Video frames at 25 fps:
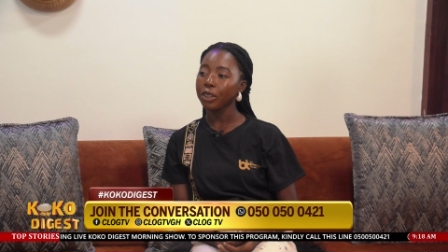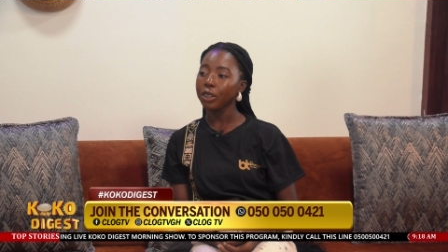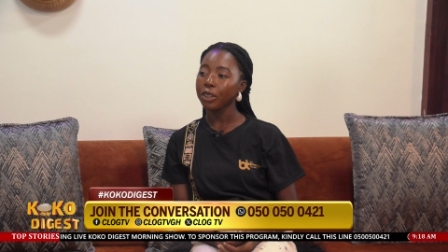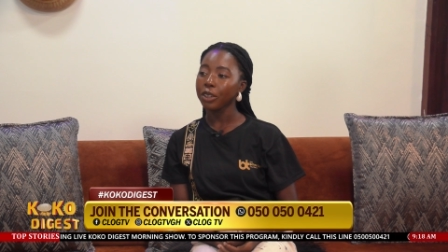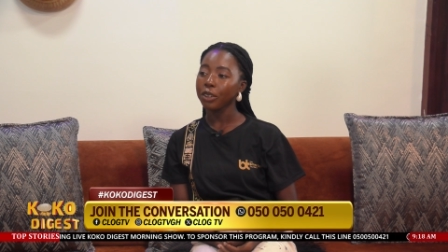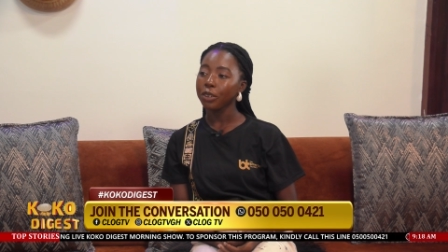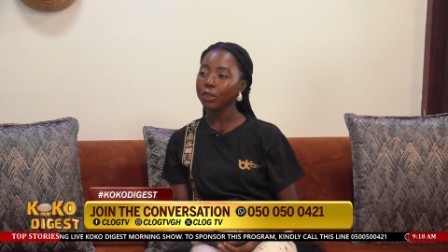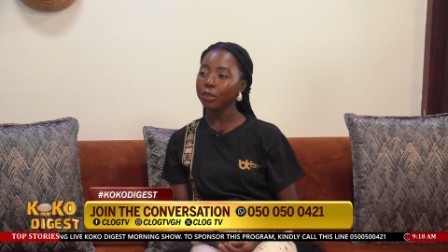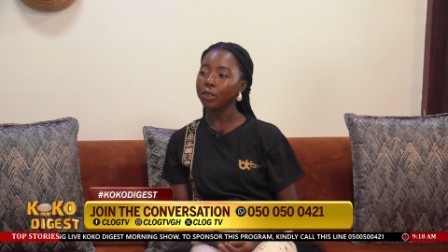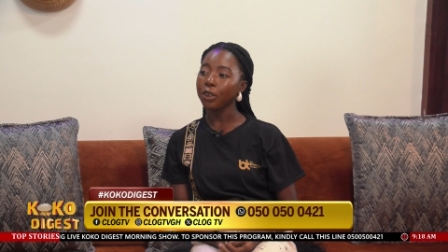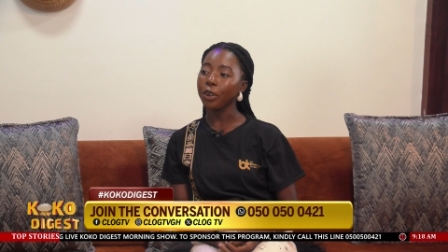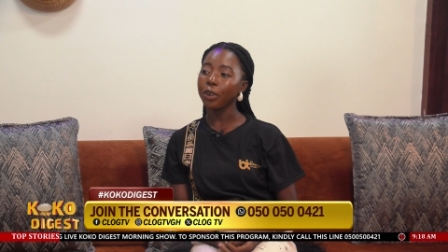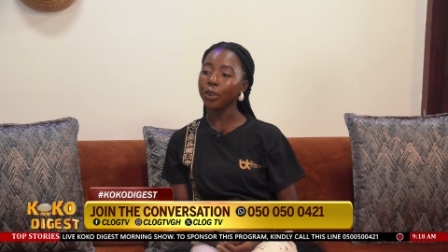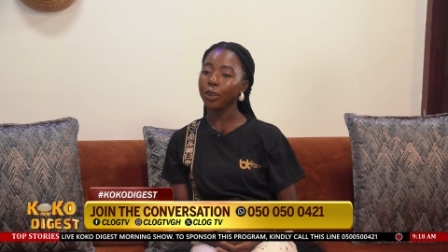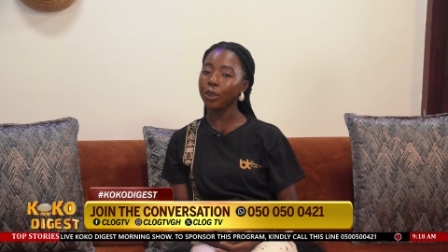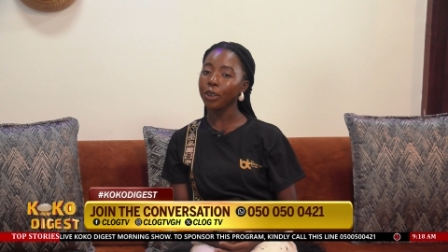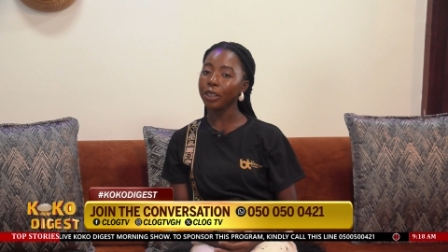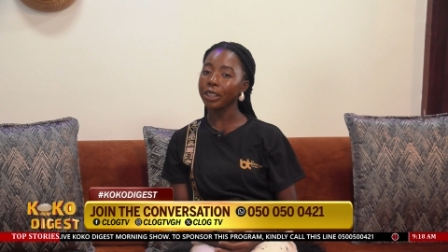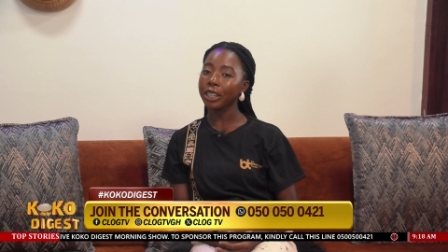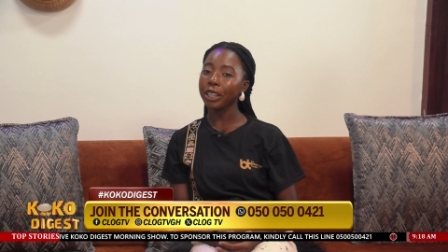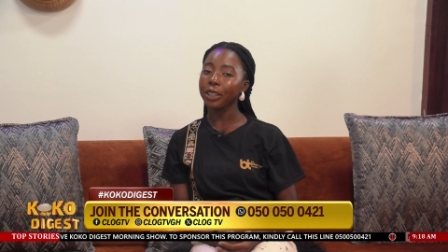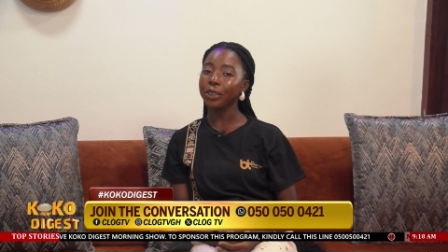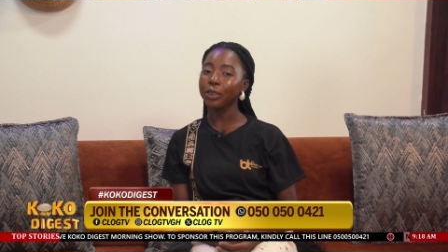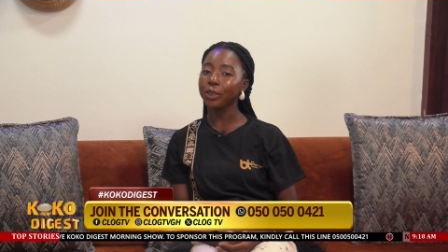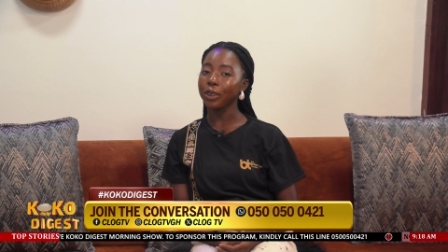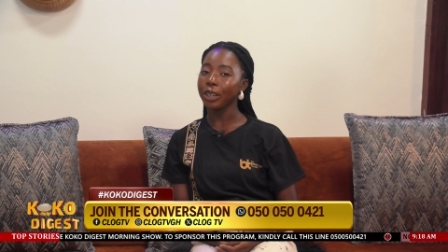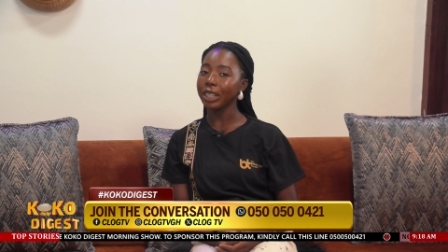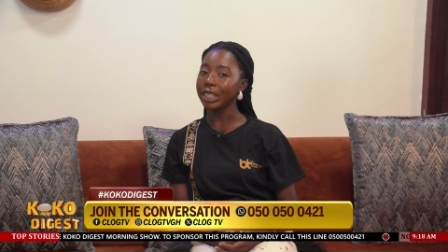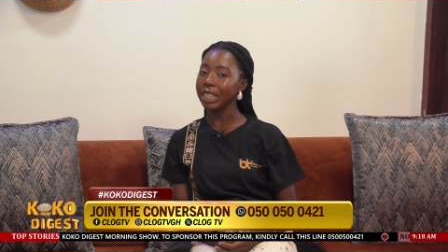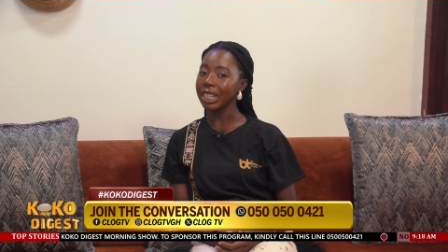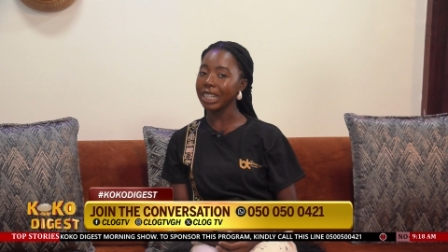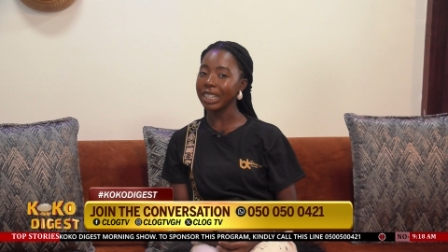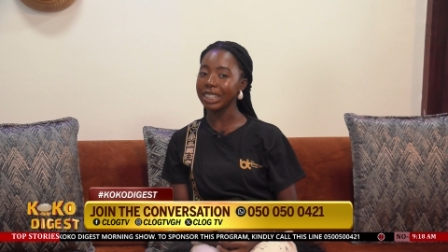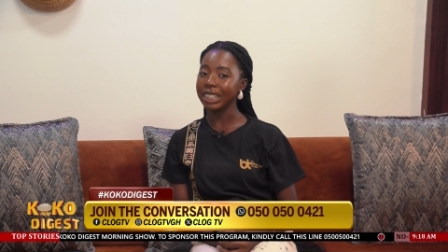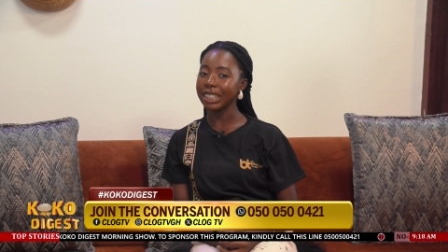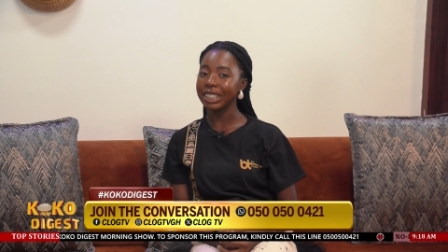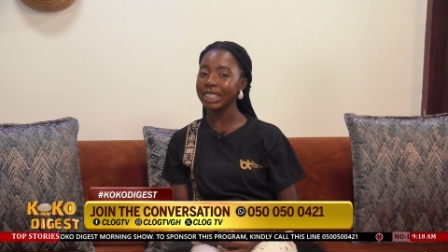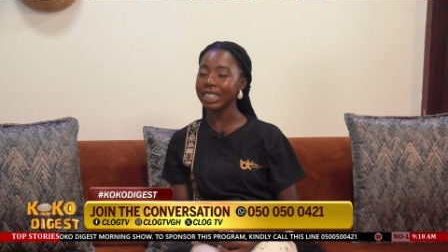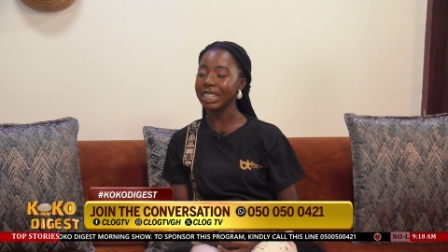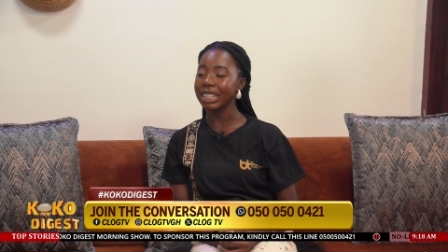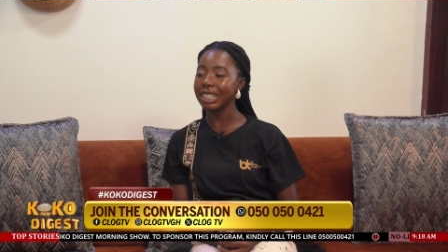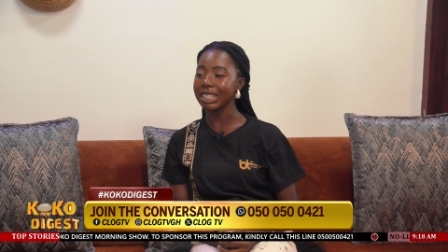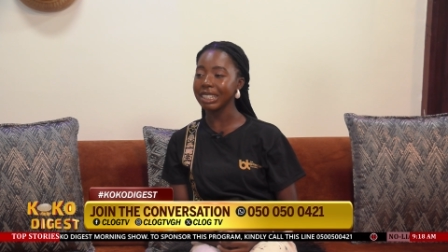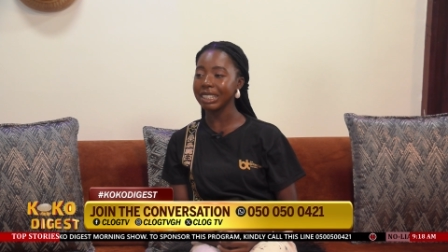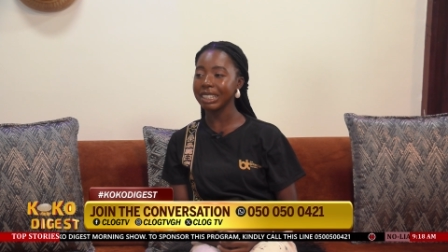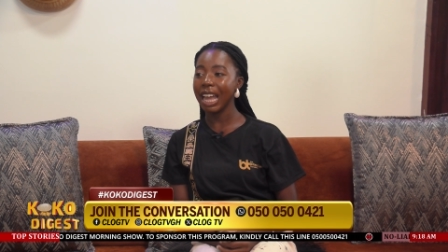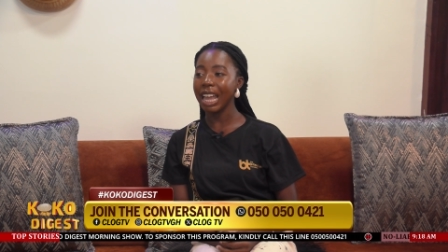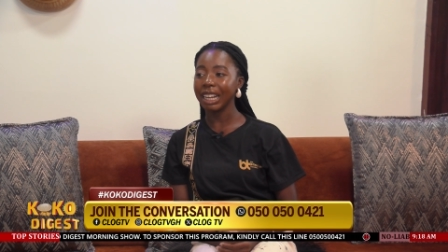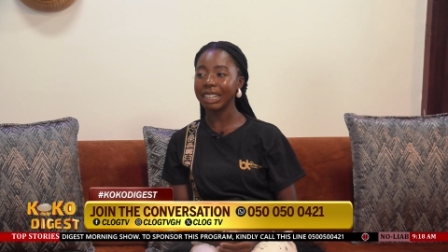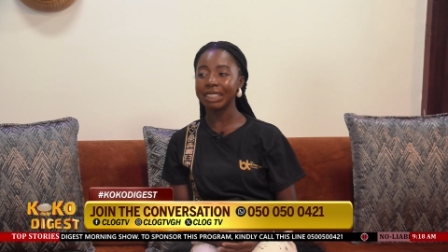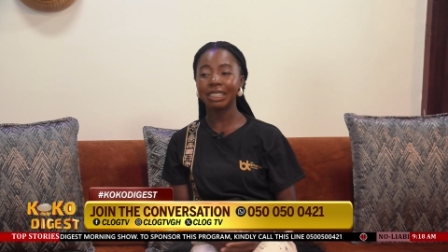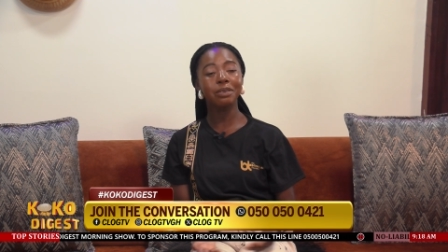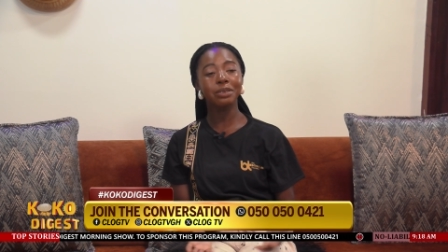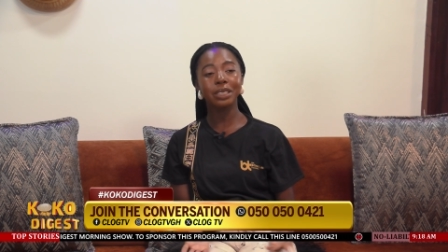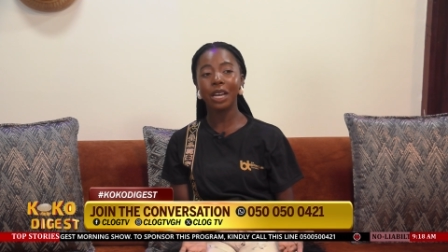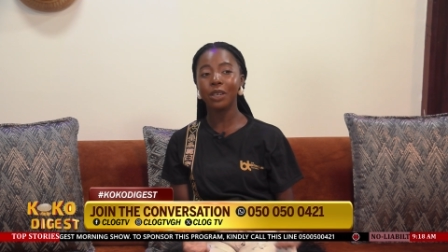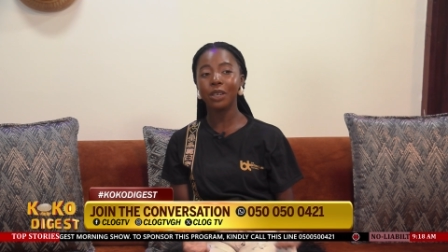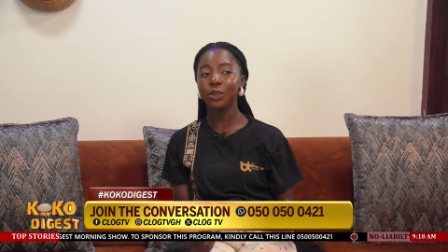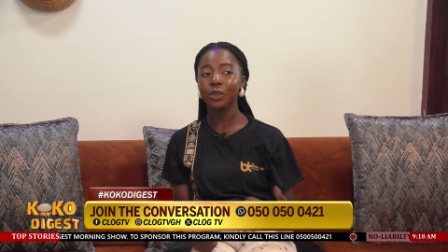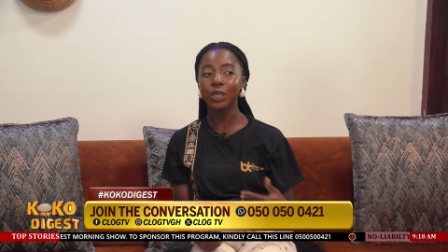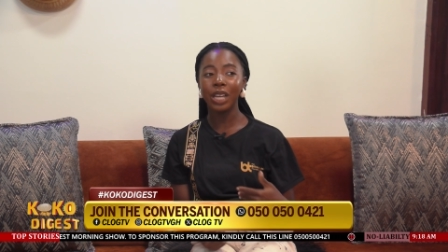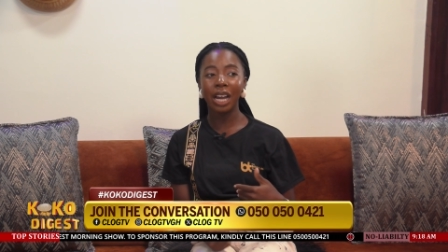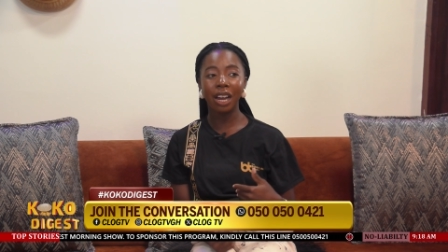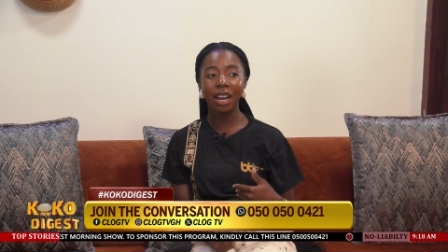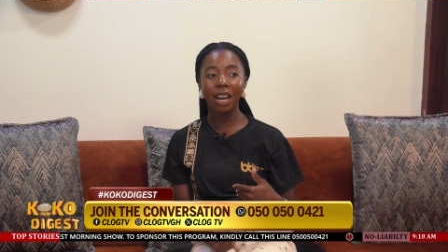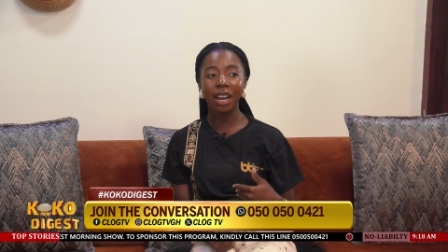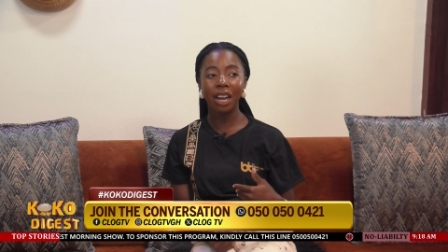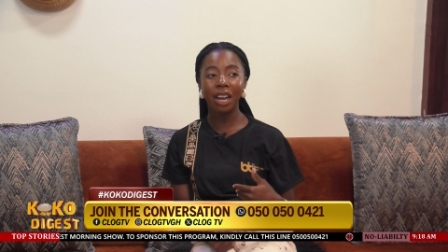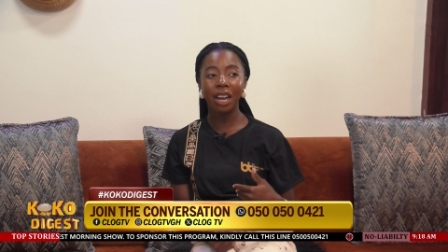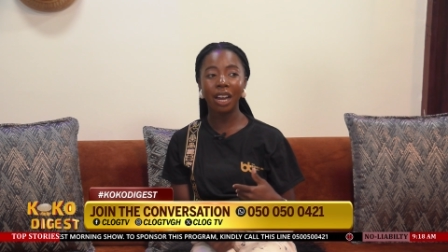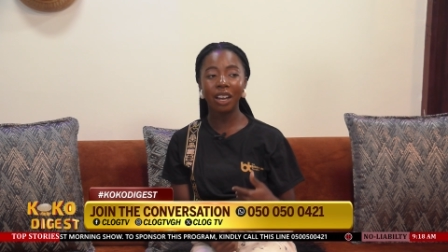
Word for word: Yeah. For clothing donations, like sometimes you,